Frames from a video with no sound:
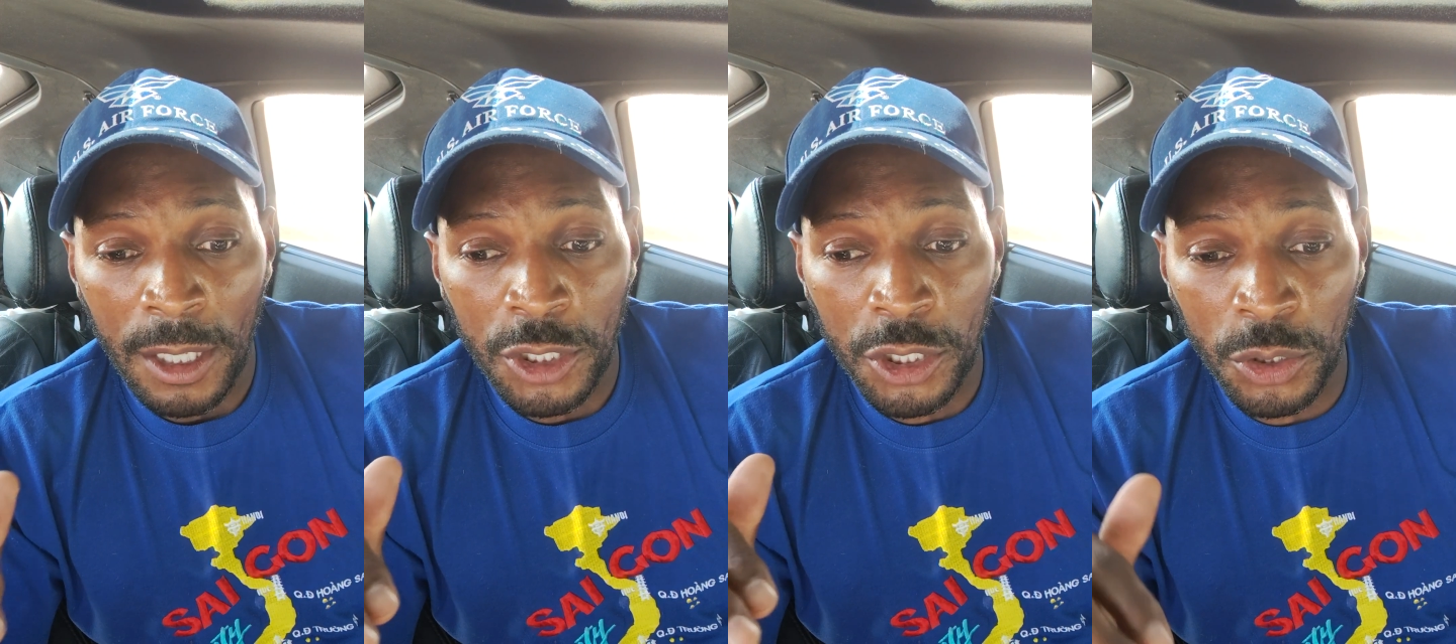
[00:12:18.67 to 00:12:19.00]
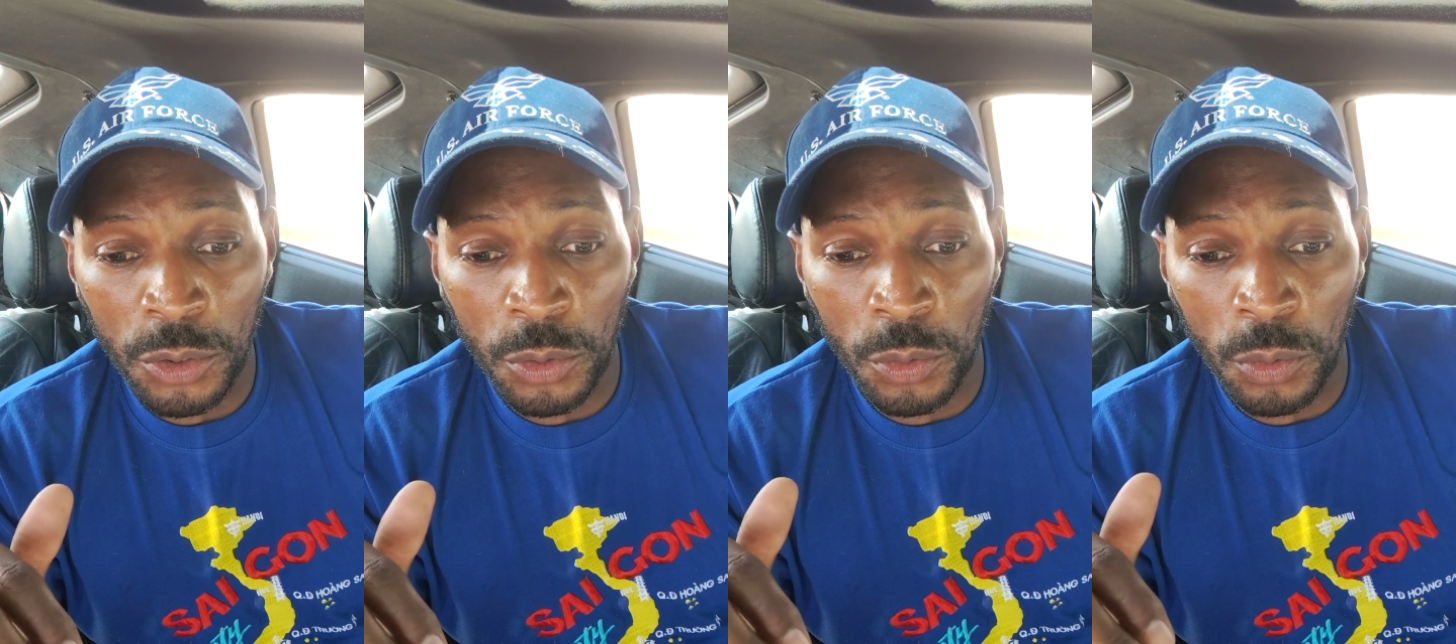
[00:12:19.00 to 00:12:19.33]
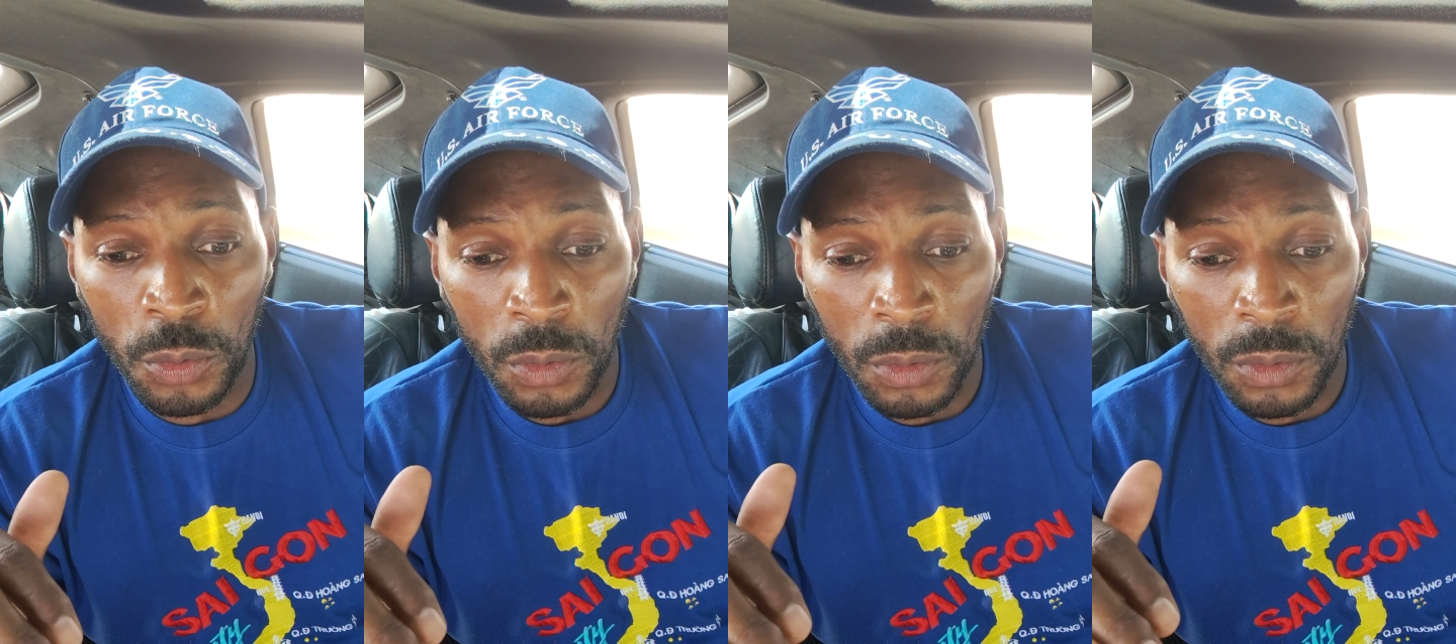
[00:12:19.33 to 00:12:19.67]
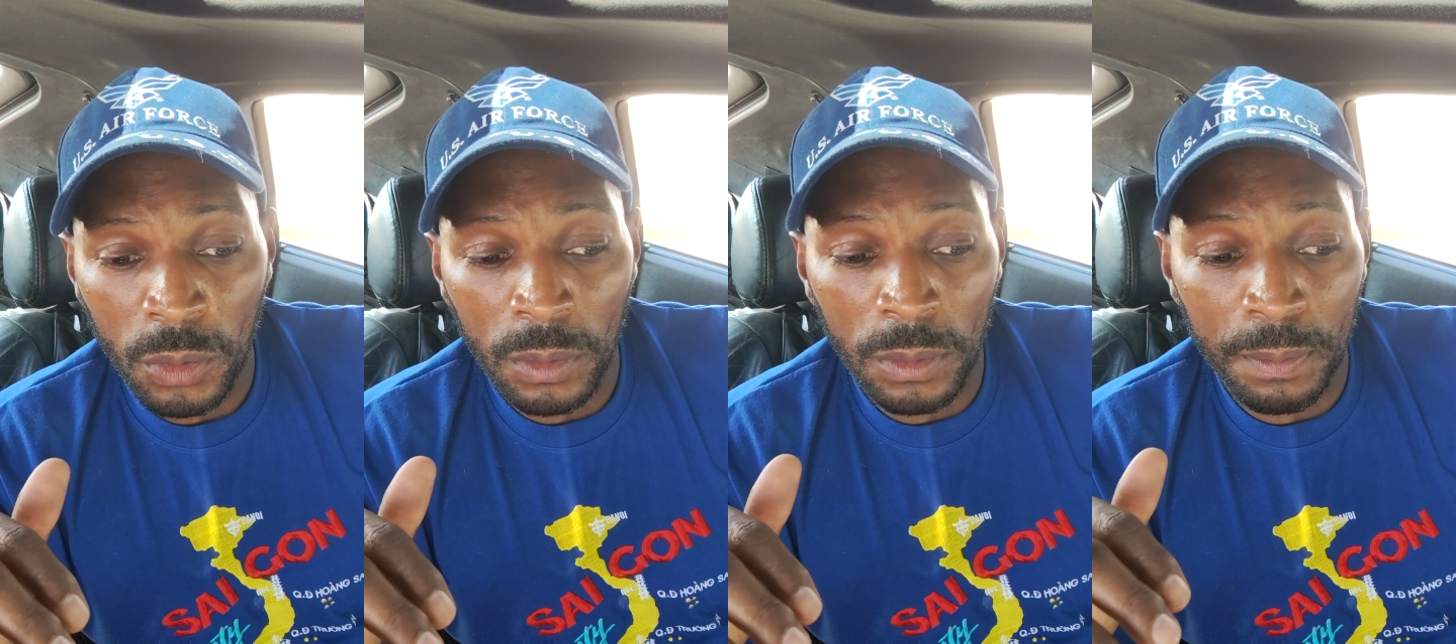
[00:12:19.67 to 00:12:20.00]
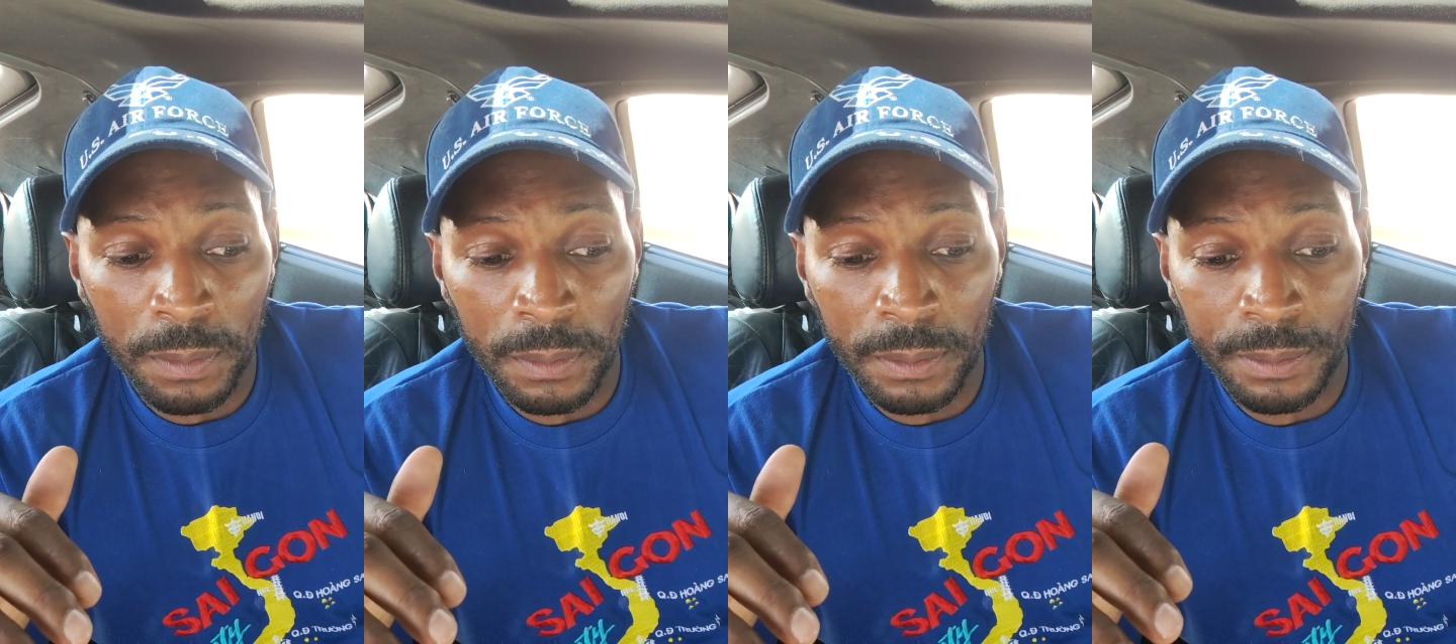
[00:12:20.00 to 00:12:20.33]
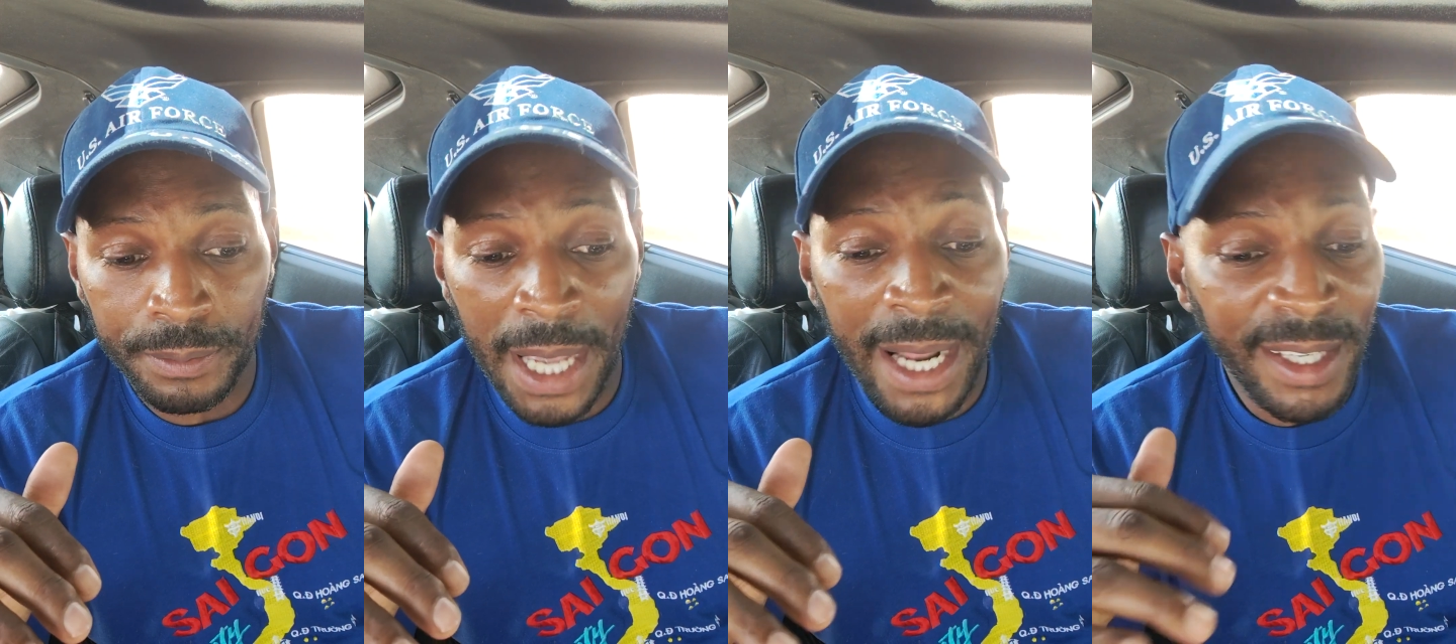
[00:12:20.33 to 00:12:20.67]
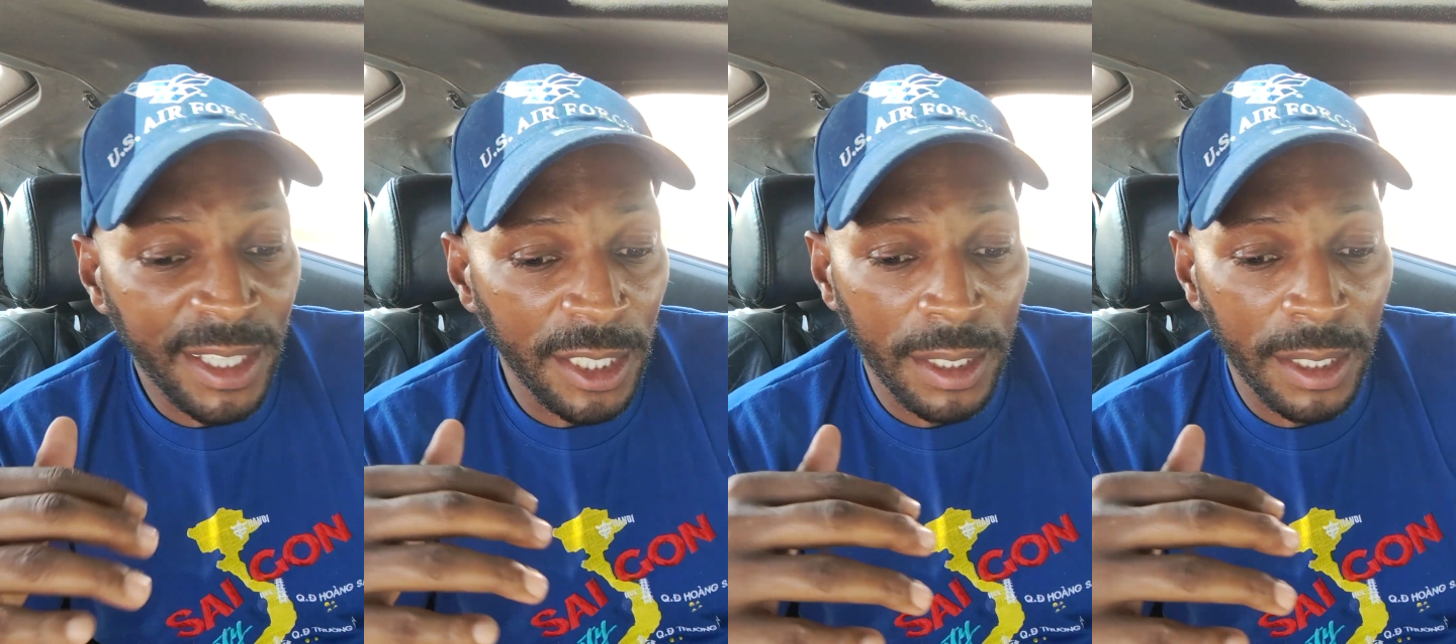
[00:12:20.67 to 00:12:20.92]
to not,